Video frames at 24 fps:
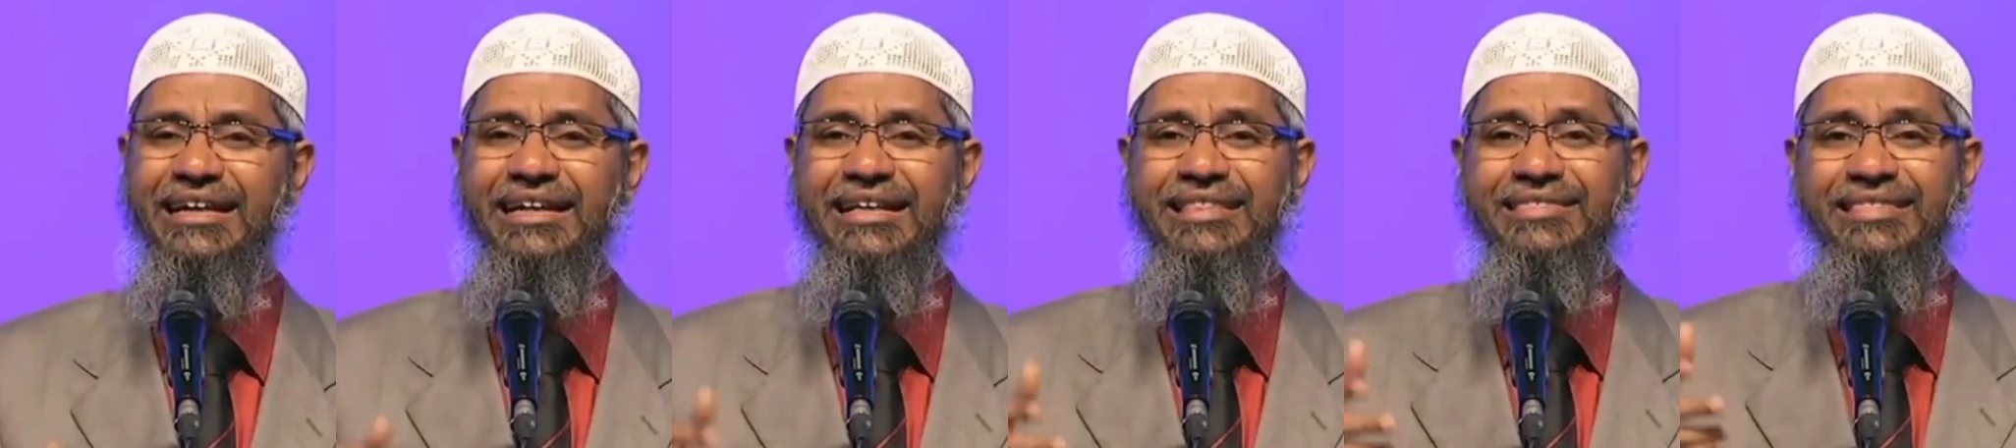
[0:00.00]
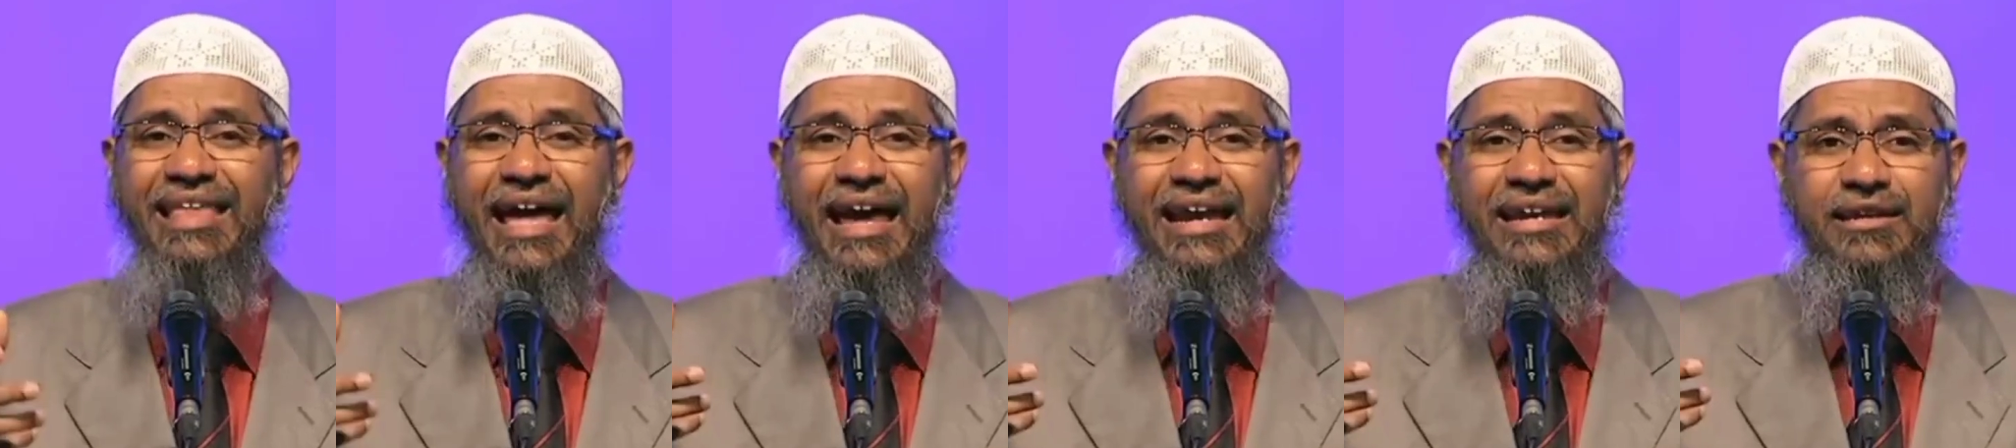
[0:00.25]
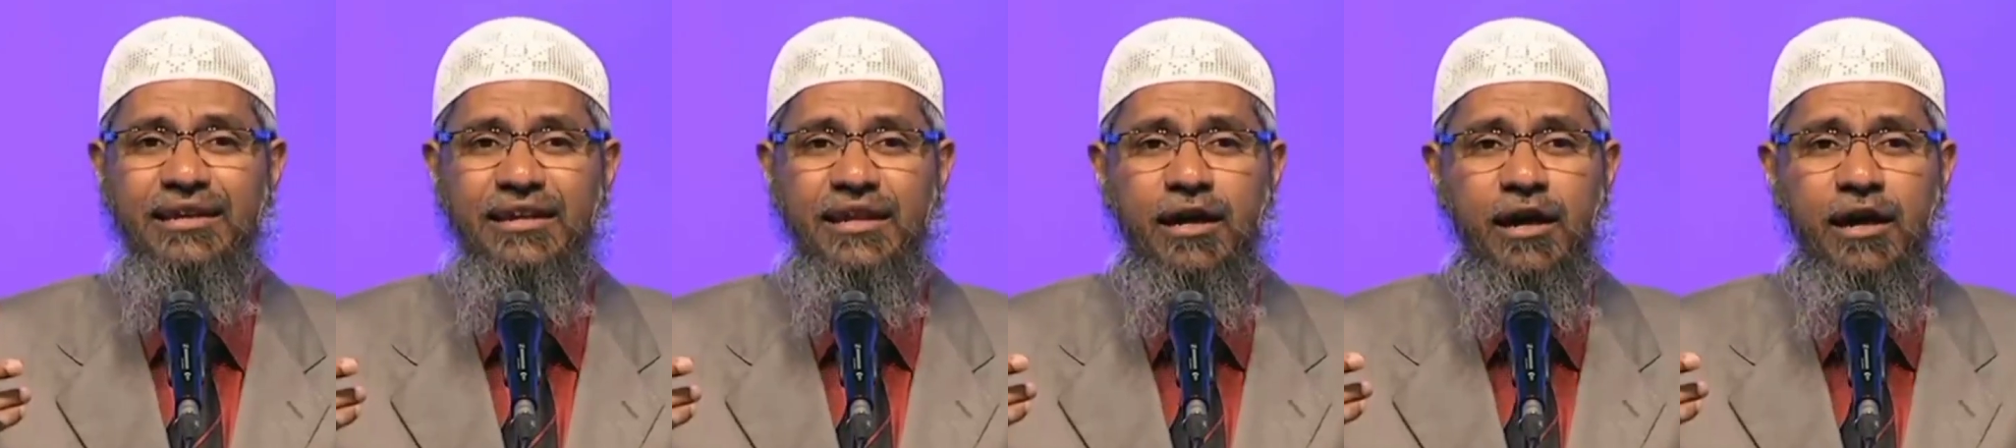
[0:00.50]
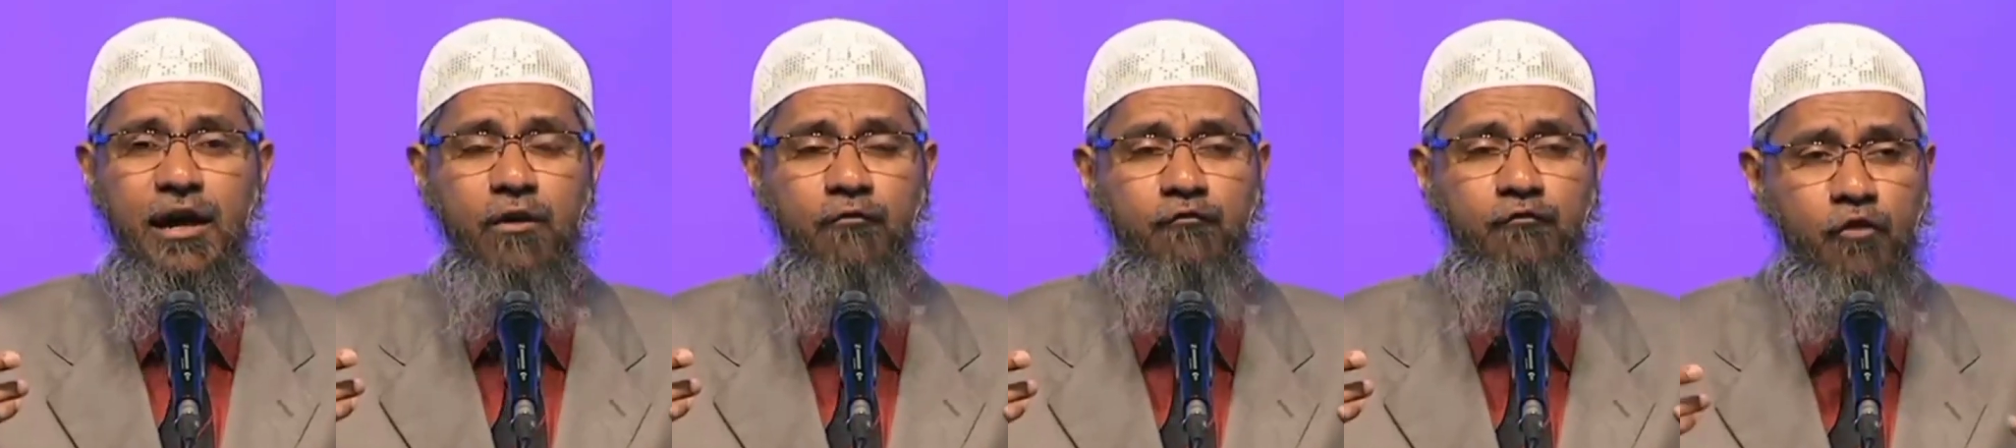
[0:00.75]
that
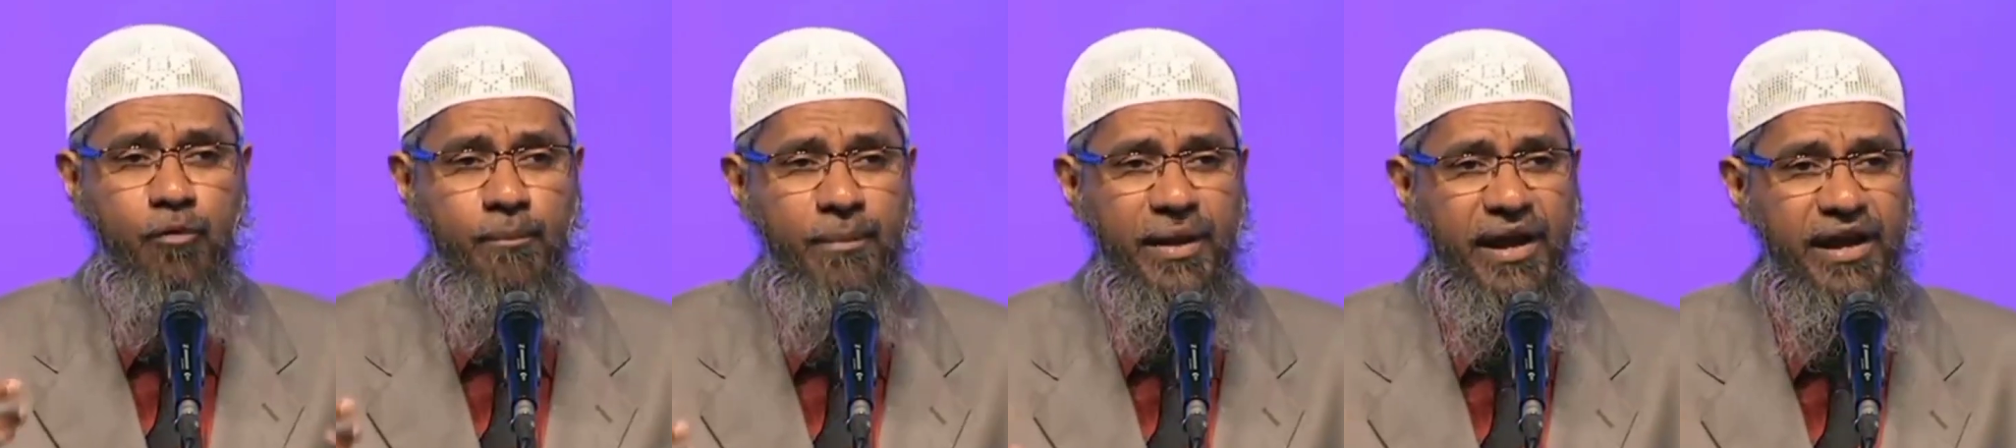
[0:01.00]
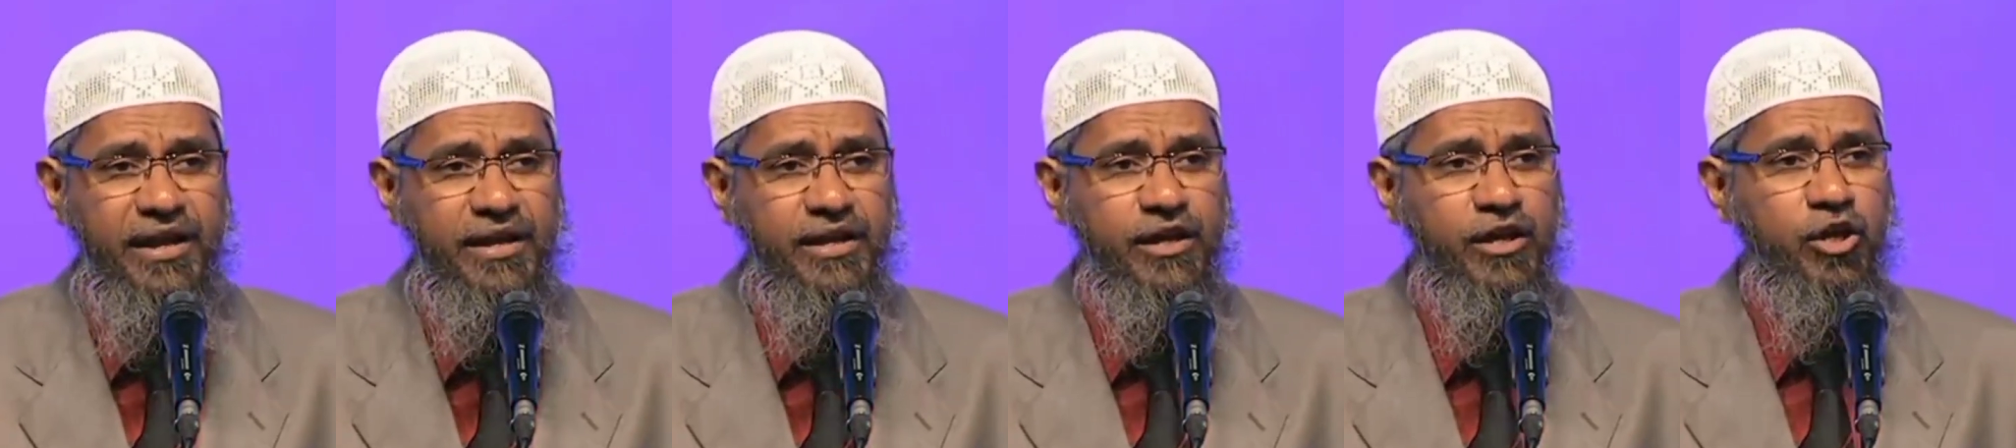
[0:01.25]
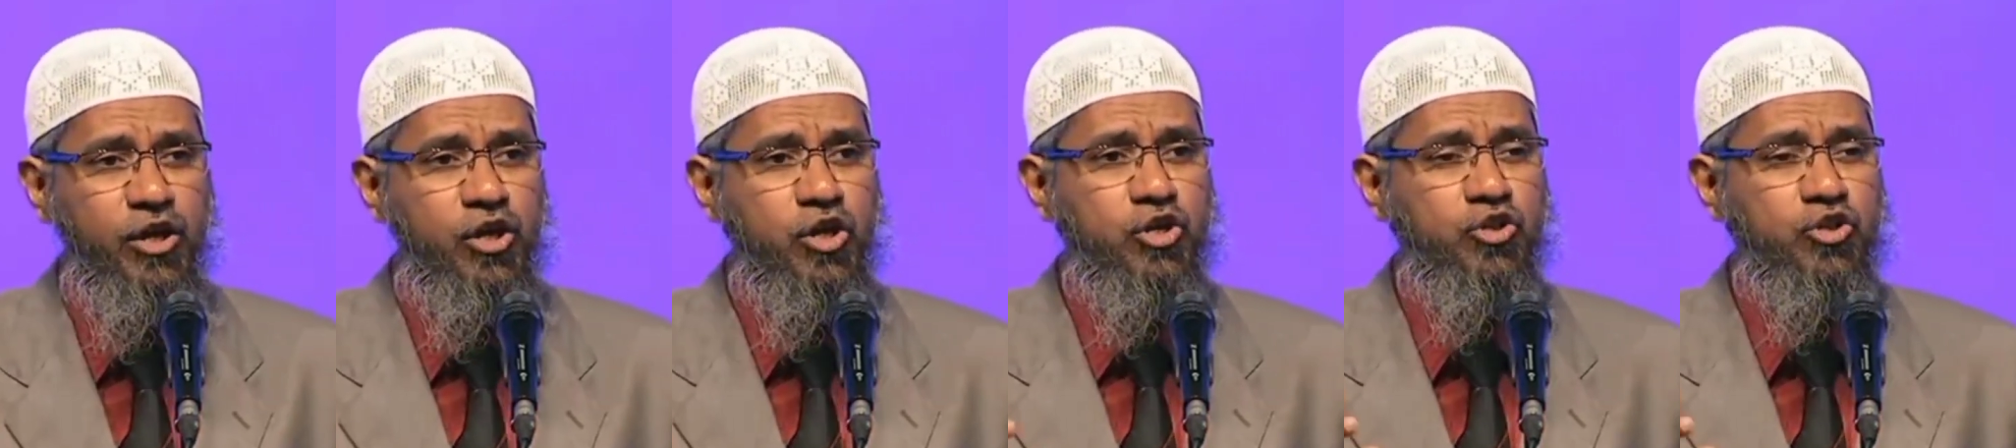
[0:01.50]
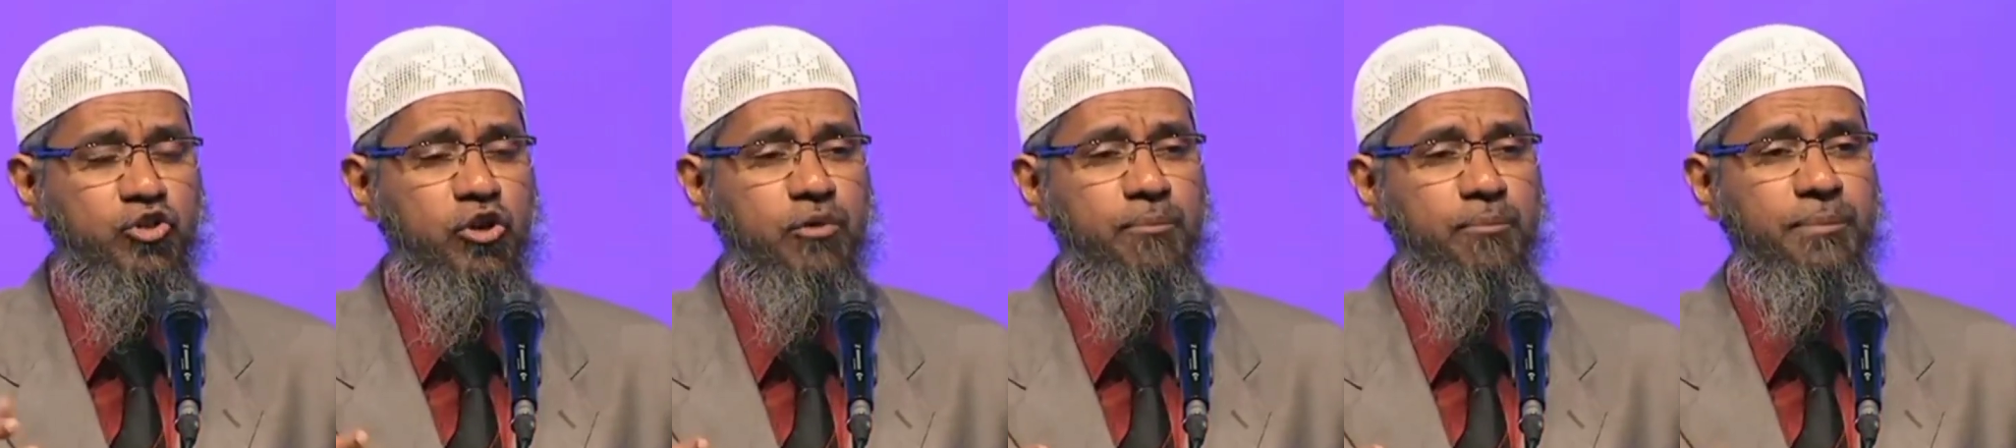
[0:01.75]
women
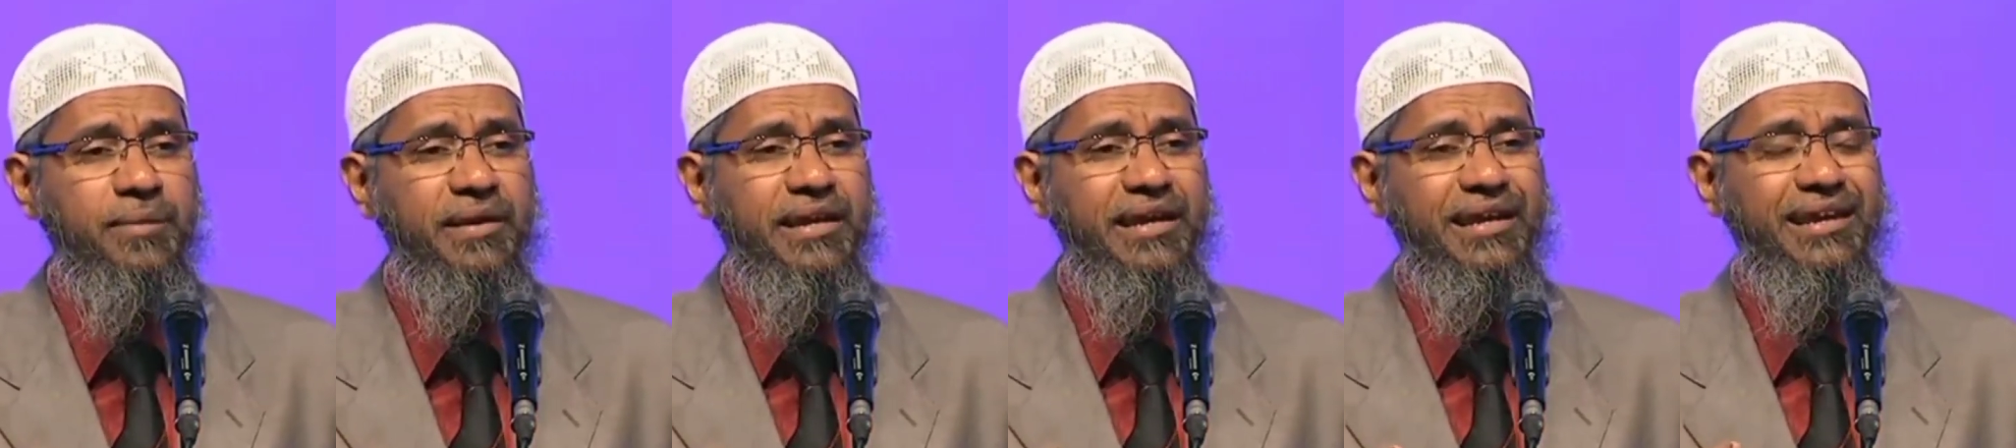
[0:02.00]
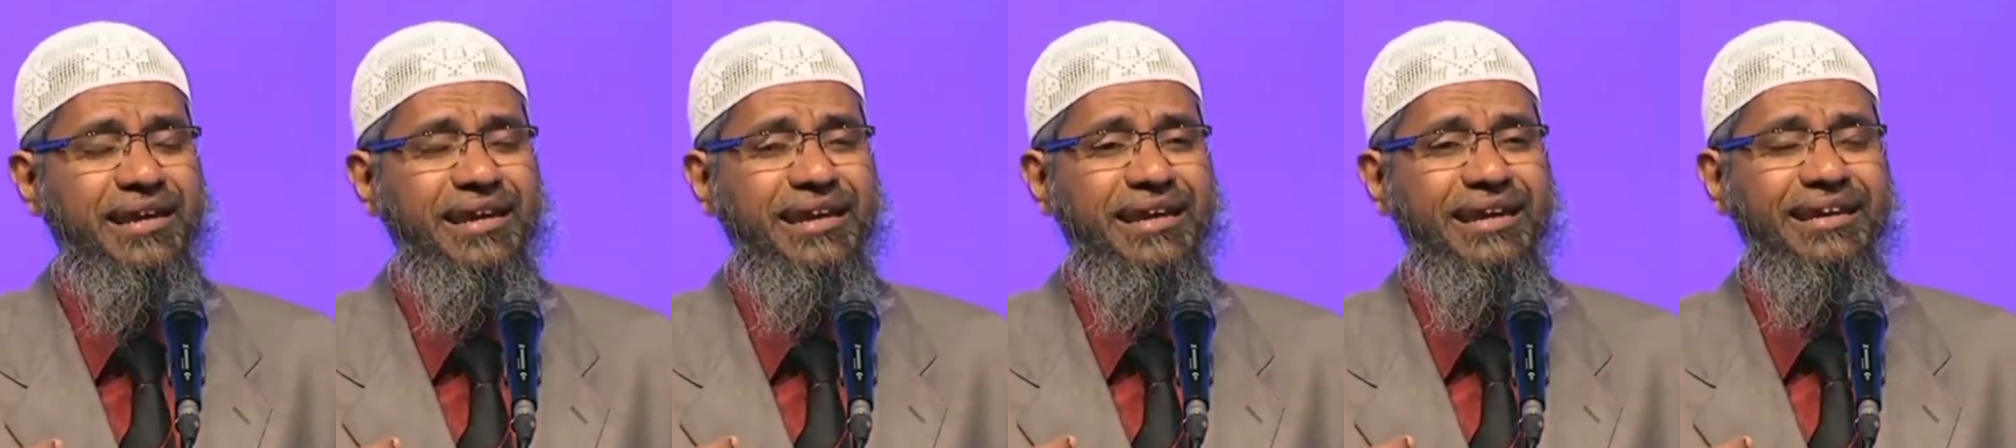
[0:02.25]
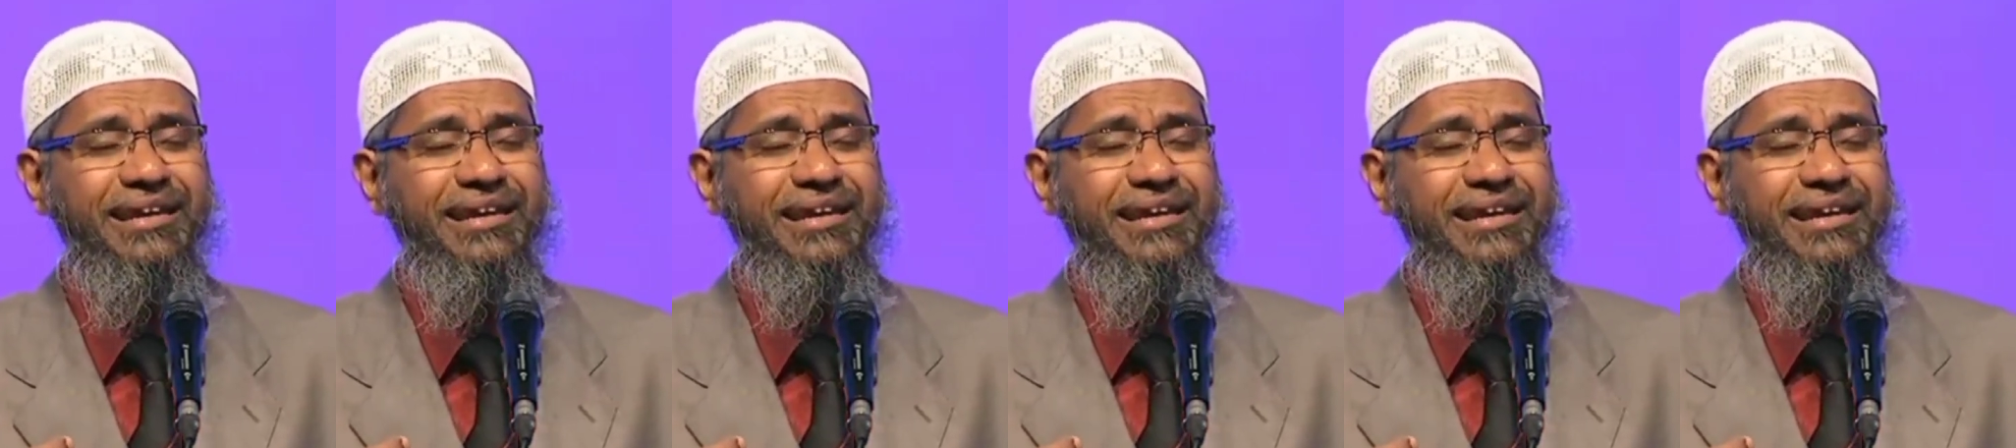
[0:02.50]
should be